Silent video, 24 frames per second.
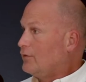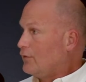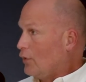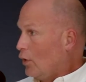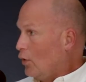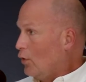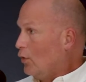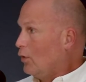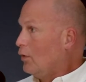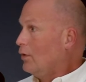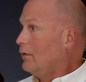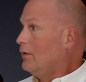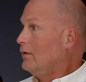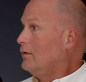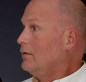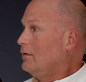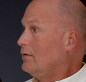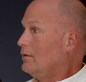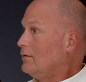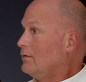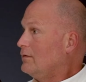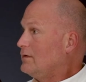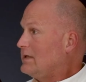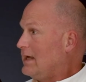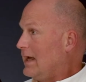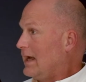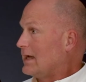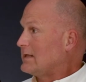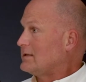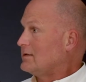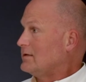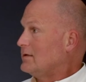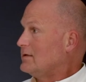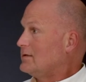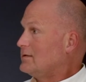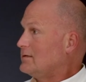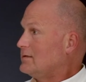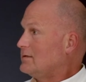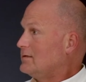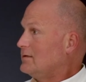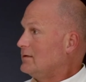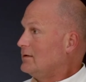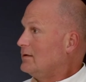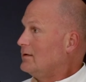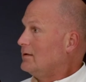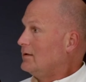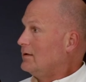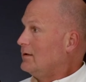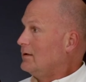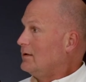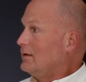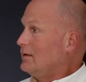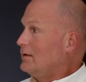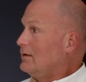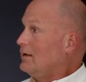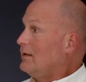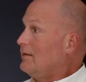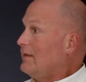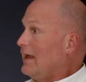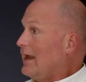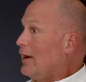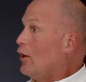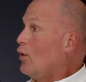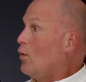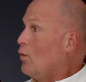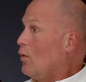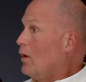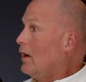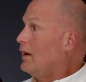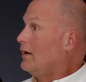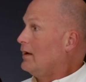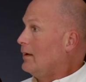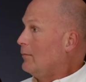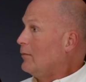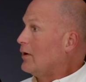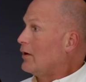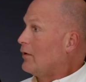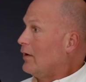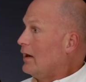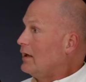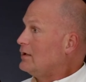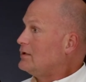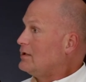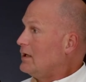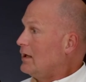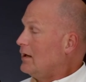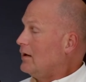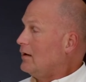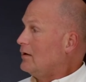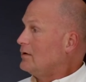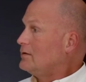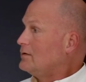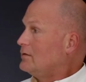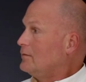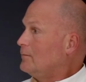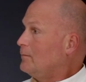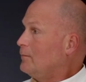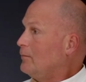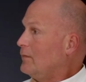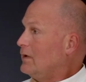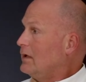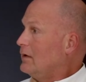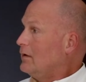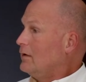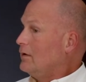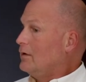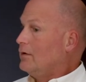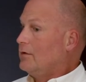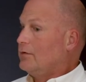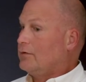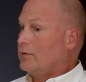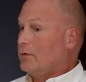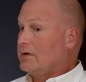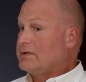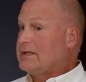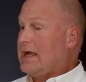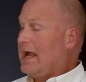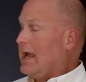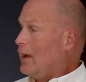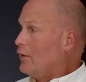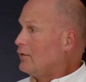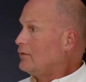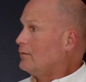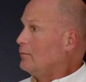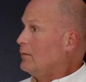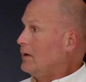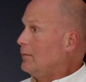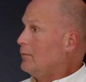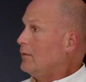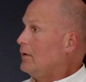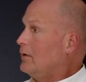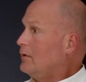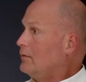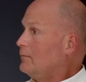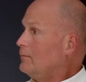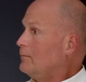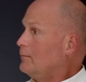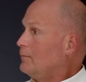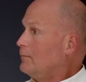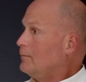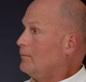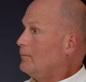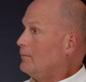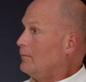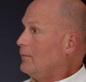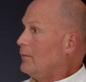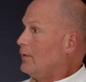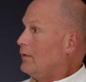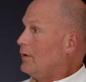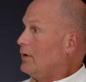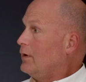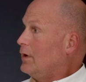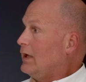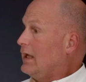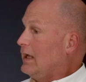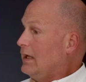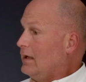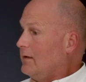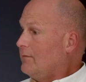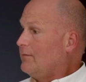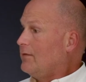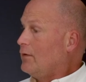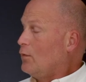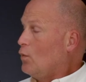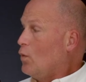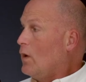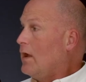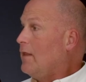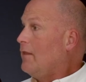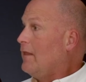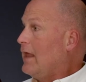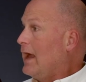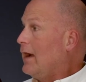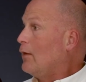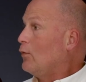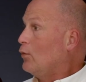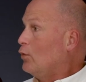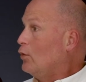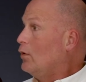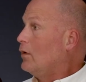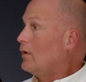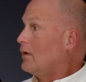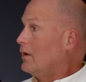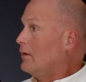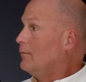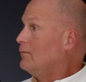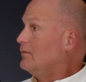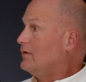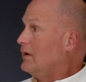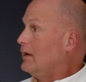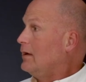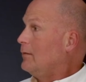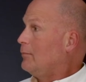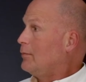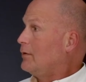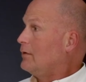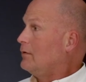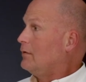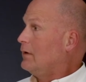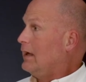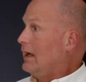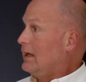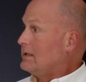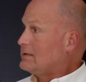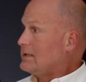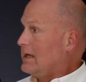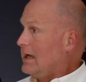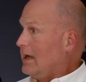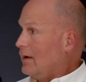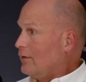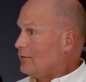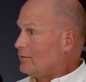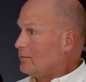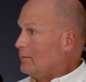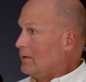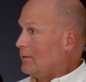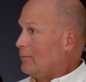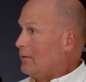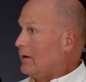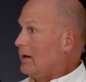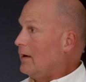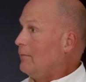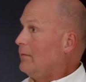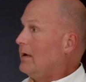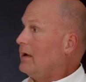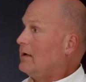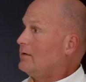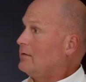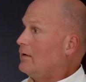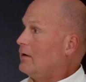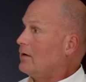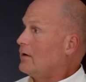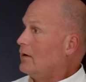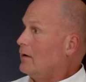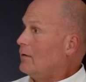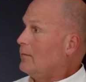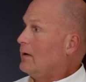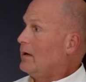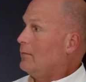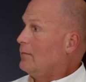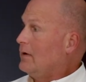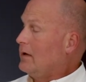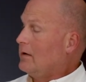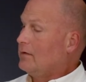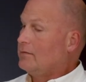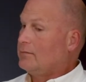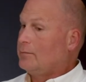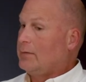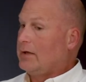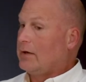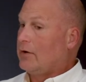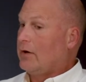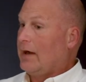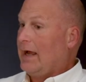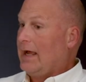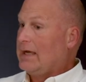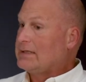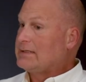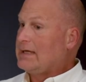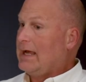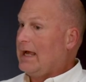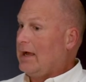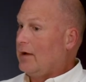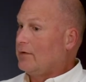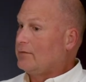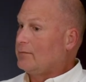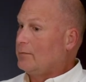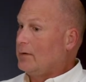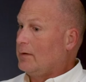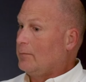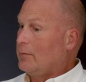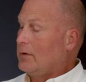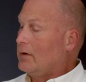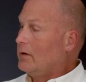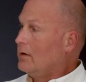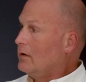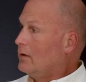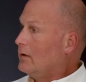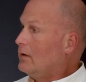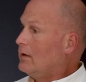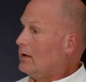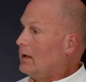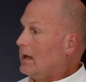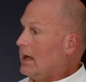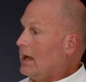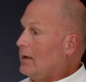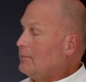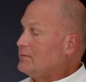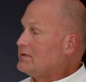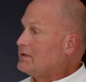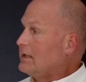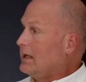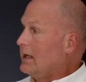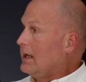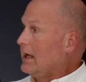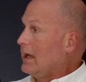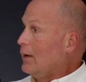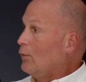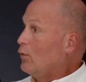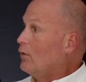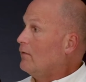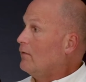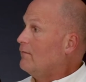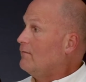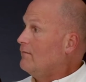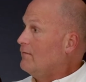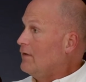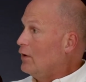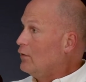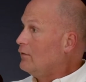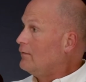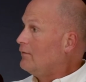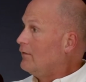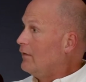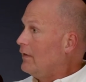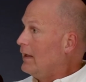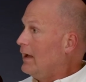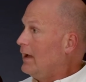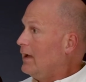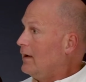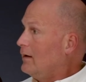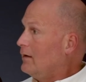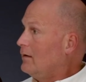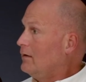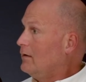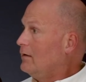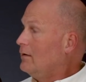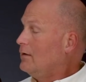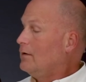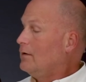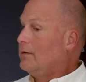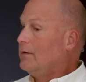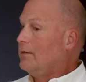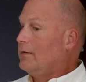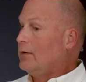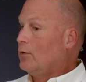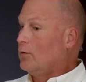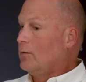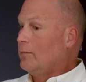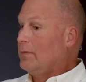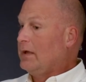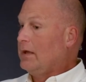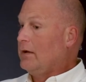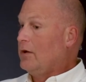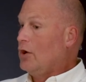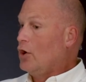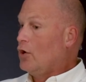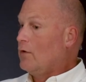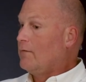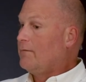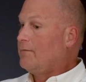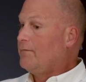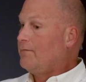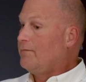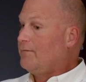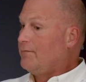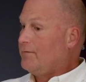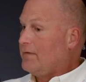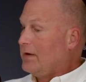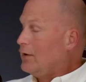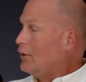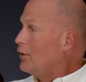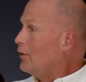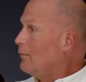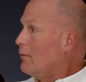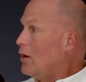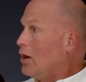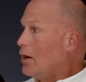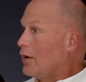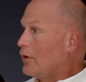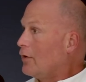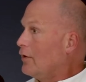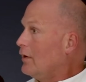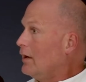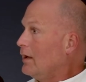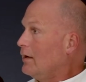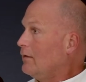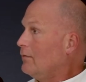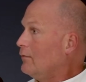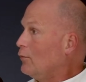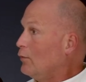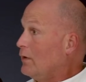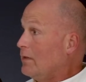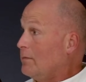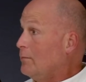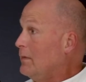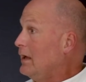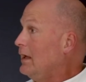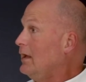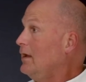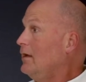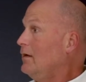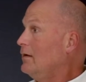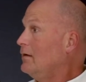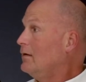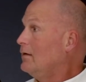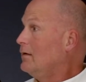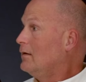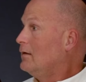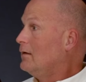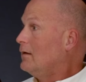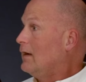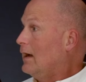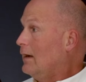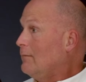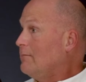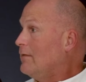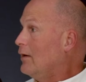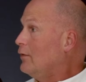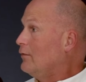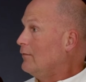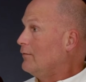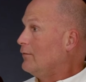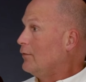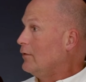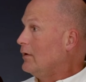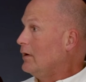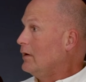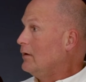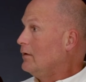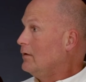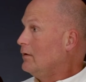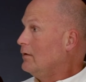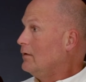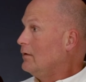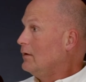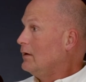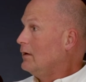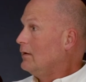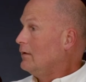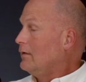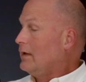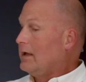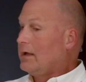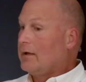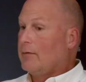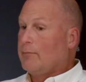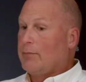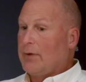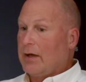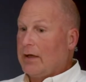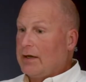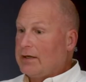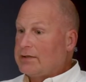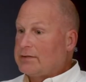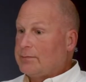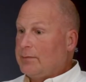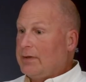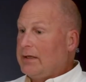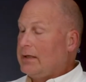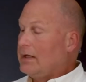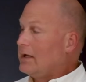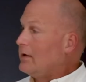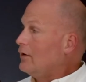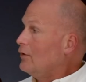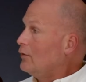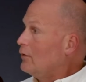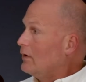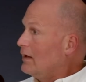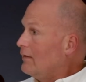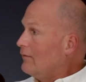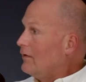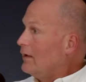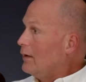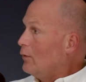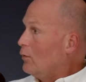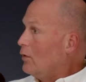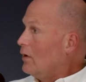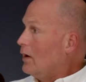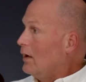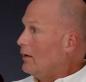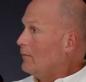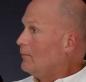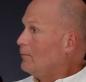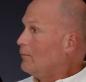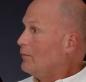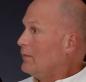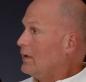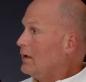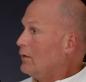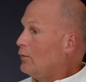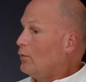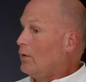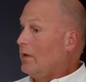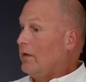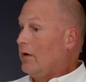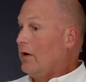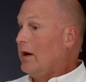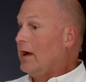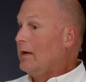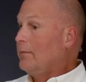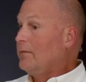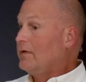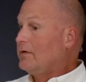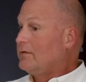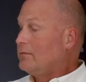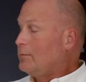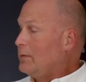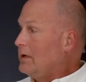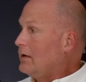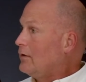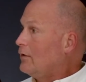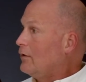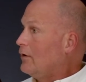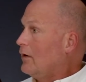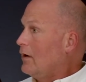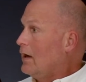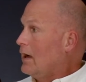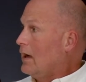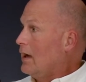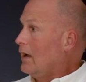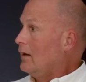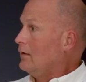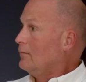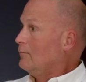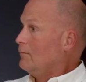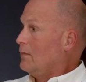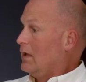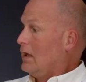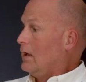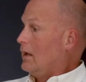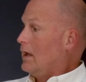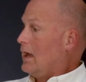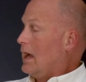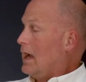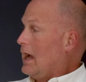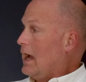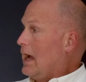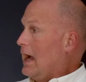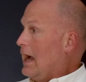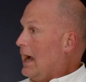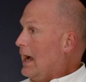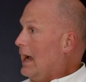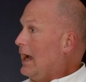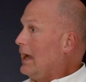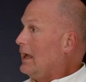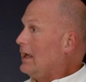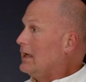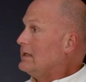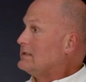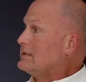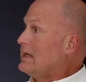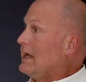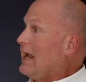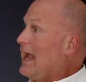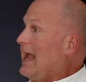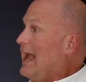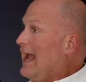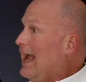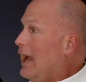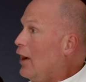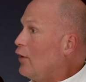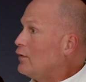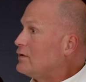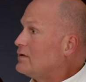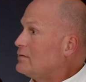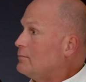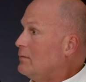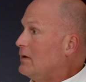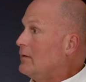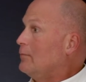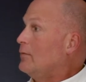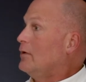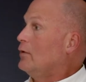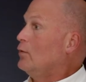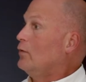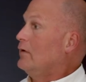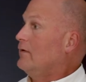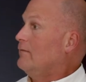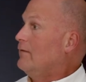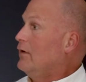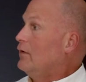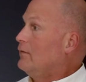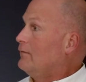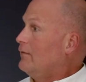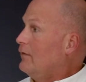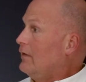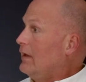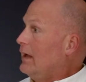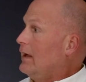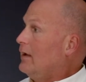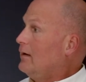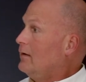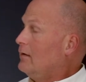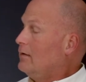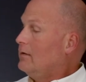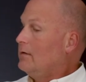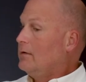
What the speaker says: told Texas that they don't want Democrat chairs. So as a House member, if and when that rule comes up, as a House member, I'm not talking about being a speaker, as a House member, I'm saying I will vote for that. There will be no fear-mongering with me. I'm voting for it. They can punish me. They can do whatever they want, whether I'm the speaker or not. I, as a House member, would vote for that.